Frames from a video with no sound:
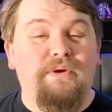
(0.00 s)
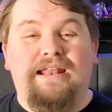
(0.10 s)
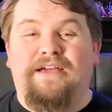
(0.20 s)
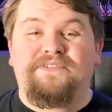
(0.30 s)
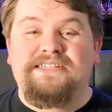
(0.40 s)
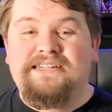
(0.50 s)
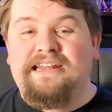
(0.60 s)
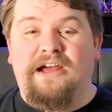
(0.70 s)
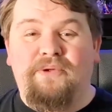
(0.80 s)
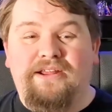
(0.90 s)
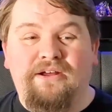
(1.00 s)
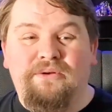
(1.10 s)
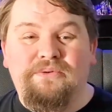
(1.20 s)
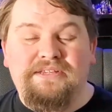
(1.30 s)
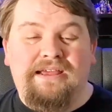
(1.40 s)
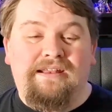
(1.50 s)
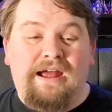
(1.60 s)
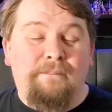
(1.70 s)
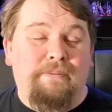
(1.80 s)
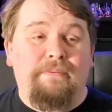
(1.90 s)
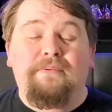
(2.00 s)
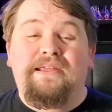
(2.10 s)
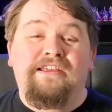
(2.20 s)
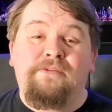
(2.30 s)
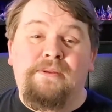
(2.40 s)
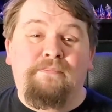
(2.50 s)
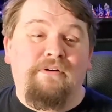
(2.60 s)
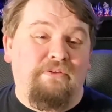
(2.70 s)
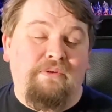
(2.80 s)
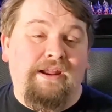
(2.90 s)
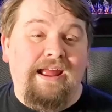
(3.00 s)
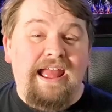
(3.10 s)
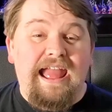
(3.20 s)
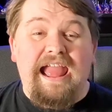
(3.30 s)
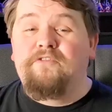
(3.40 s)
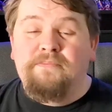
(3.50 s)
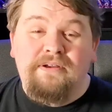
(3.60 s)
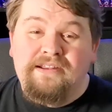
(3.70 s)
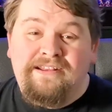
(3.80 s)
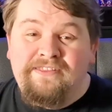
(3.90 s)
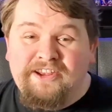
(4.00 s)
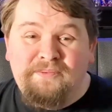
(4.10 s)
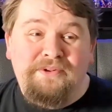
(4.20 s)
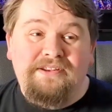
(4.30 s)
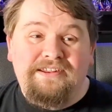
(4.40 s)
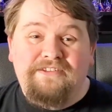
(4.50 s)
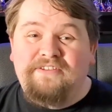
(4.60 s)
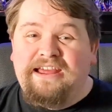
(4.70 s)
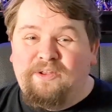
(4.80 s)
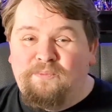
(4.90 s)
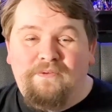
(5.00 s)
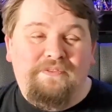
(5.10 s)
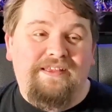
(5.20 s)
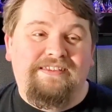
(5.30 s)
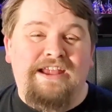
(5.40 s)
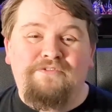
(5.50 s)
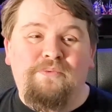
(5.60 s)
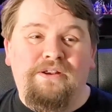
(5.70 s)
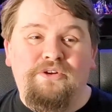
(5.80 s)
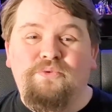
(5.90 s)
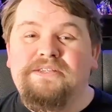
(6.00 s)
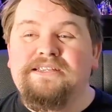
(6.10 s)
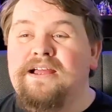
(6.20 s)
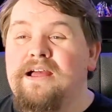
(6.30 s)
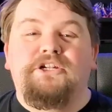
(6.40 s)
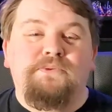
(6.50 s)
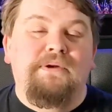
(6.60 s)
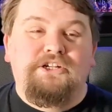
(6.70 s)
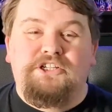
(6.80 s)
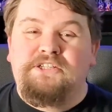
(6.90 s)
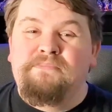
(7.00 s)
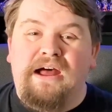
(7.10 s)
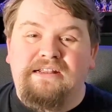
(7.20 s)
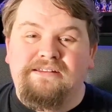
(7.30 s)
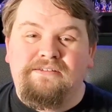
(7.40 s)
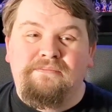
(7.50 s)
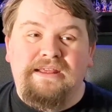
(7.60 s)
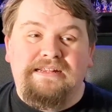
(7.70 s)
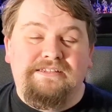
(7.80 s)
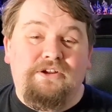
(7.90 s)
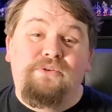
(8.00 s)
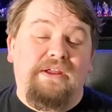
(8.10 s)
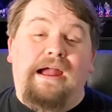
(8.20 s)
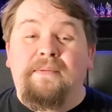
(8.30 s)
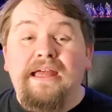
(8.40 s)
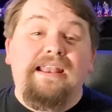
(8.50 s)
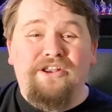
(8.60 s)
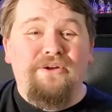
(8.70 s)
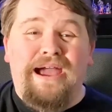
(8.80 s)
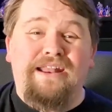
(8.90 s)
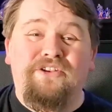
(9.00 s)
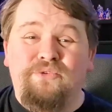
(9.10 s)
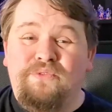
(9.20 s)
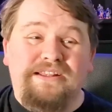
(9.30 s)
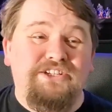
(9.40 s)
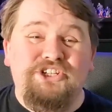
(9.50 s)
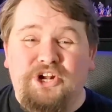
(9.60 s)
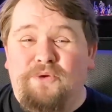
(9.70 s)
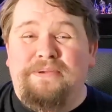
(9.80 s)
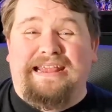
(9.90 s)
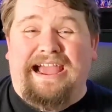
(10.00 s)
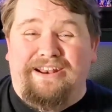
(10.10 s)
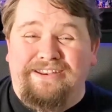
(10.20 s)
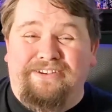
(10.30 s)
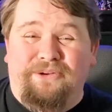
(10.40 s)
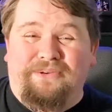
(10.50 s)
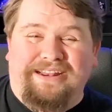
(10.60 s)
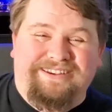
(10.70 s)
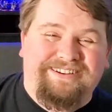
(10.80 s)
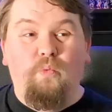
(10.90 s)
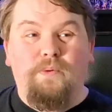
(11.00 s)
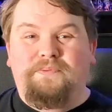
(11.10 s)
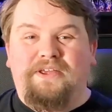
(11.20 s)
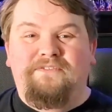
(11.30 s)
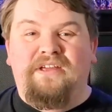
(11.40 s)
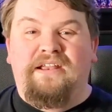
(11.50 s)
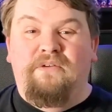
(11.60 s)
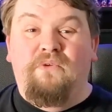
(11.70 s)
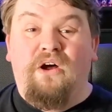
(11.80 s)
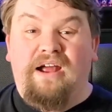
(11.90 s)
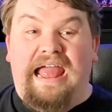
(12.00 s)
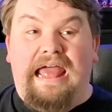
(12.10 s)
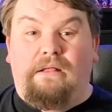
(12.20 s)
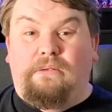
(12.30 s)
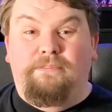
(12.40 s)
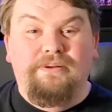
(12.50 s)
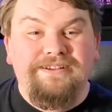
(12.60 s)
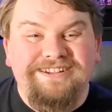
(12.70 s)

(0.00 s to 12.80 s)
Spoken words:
but we'll have to see how it goes, and I'm probably going to be bothering everybody in the community for help with this, everyone who is much smarter than me. So yeah, I don't know how to do this, show me how to do it, or whoops, I've done it wrong, help.